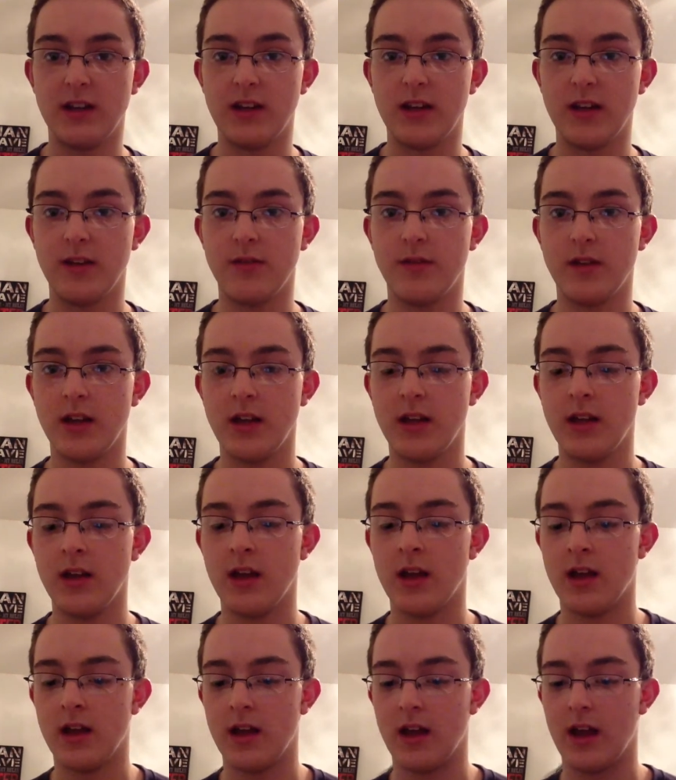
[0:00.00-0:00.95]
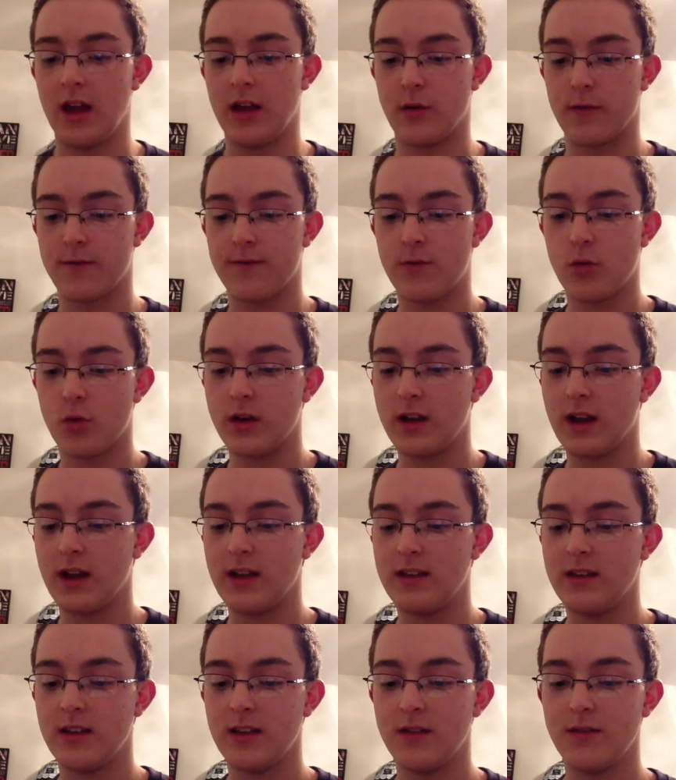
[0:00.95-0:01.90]
TV and your
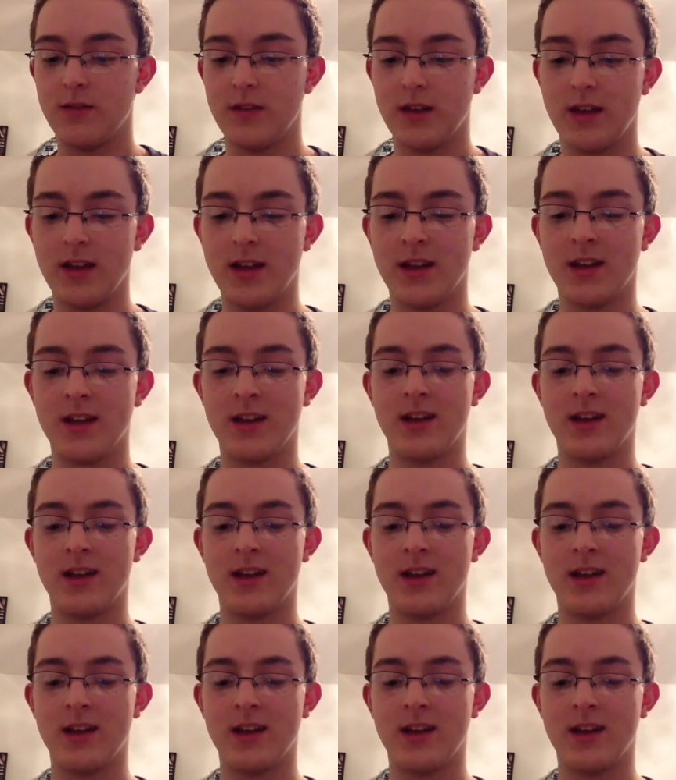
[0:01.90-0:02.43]
4K TV?